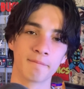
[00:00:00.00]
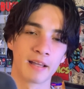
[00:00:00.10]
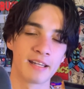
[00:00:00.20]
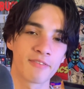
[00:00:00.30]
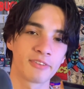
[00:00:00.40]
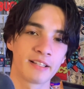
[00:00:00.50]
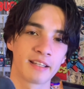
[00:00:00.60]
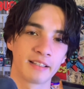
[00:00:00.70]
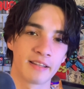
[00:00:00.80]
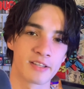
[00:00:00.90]
I definitely
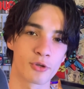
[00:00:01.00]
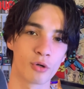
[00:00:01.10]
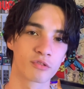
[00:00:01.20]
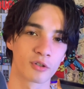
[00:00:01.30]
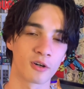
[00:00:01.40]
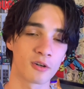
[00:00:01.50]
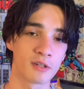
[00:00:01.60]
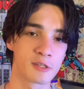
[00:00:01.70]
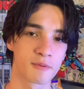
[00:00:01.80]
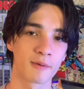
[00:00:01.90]
think that this overall
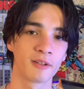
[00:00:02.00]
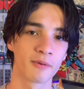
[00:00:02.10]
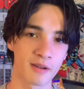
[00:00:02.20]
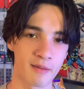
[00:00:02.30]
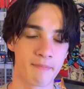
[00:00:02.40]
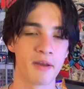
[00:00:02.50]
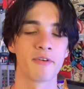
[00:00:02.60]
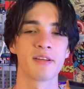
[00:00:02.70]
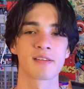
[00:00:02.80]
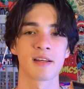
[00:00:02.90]
is probably one of the better
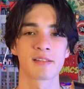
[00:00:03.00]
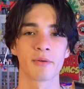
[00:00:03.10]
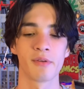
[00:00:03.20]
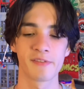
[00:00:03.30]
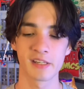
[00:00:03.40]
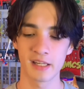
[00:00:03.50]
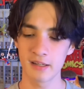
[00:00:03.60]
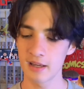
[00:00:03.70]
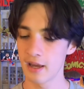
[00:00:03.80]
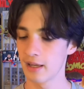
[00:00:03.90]
designs that we've seen,
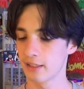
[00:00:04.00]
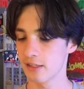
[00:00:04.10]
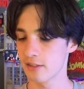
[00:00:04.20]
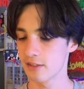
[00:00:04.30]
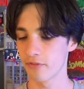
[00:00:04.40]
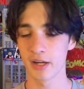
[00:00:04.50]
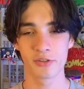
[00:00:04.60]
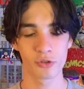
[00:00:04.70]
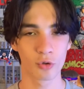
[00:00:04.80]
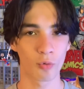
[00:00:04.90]
because it
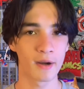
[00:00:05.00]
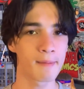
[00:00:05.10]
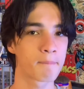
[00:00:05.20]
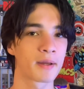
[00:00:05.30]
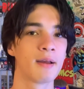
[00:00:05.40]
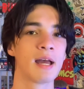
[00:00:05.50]
provides grip.